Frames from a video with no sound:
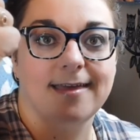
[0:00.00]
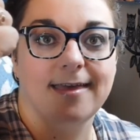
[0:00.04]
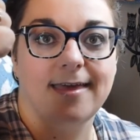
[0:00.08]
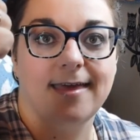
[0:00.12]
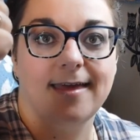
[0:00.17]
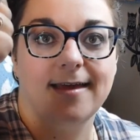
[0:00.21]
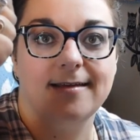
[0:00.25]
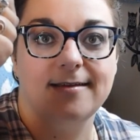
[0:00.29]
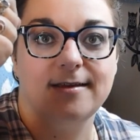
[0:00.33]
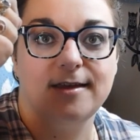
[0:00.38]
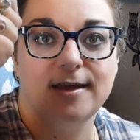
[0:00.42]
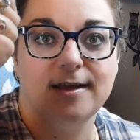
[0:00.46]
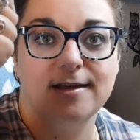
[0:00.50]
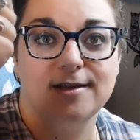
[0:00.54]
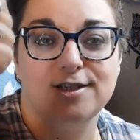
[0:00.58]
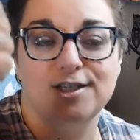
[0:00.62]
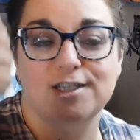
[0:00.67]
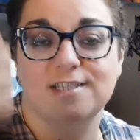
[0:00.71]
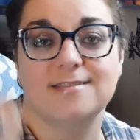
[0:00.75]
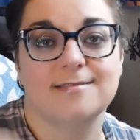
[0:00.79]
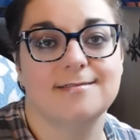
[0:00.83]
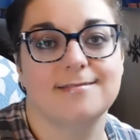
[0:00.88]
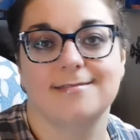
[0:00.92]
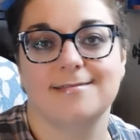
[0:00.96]
And you can
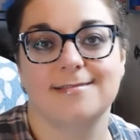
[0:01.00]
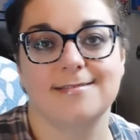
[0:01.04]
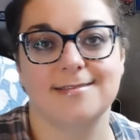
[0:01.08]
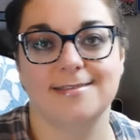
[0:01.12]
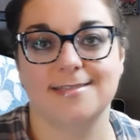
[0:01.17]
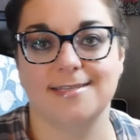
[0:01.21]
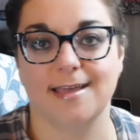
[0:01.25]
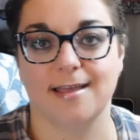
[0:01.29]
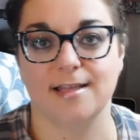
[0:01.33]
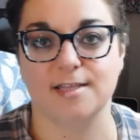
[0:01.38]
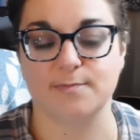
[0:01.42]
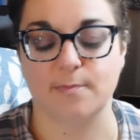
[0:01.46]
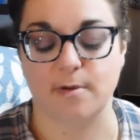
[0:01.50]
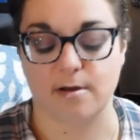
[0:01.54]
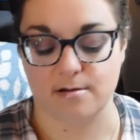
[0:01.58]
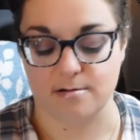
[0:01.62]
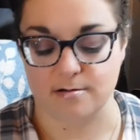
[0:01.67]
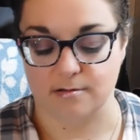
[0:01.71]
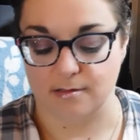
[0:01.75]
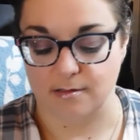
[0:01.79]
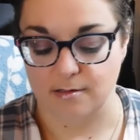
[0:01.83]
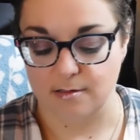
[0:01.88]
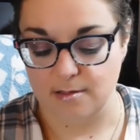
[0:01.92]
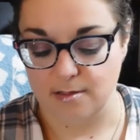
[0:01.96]
just see it
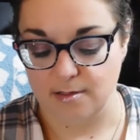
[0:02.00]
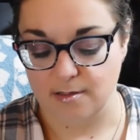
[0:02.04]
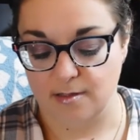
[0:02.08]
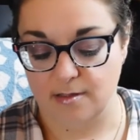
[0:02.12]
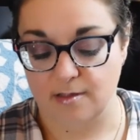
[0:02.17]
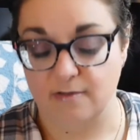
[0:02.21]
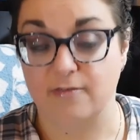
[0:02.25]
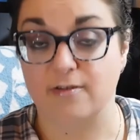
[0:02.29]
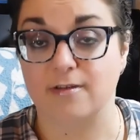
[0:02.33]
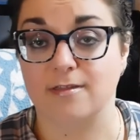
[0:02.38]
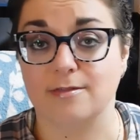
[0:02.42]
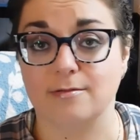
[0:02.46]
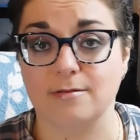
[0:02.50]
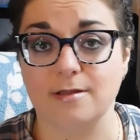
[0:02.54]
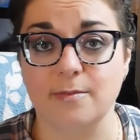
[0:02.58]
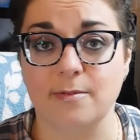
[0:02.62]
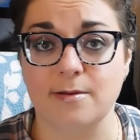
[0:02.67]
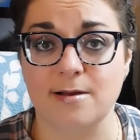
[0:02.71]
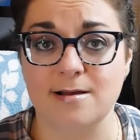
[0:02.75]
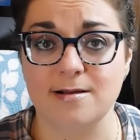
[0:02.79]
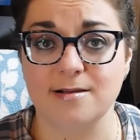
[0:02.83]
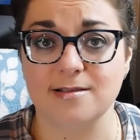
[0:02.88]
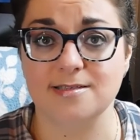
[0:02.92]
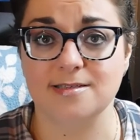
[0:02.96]
sparkle. For
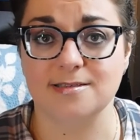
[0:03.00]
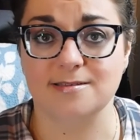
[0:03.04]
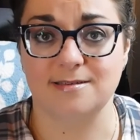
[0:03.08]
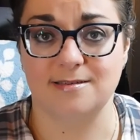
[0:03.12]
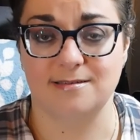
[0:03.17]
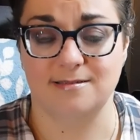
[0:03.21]
$3.